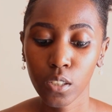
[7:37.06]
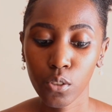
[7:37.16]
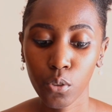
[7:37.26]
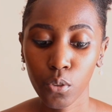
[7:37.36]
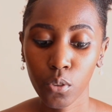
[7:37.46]

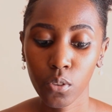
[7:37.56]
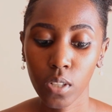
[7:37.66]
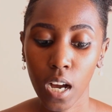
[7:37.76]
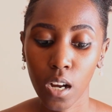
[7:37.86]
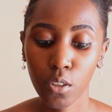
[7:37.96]

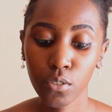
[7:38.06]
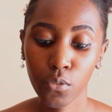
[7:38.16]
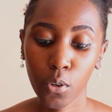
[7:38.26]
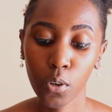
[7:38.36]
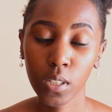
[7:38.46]
So account
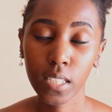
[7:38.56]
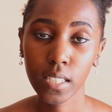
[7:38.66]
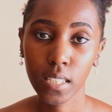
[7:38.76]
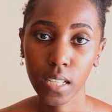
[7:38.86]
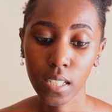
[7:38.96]
for all
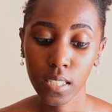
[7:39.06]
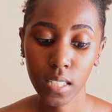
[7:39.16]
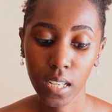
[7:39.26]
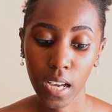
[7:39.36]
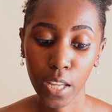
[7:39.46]
these things,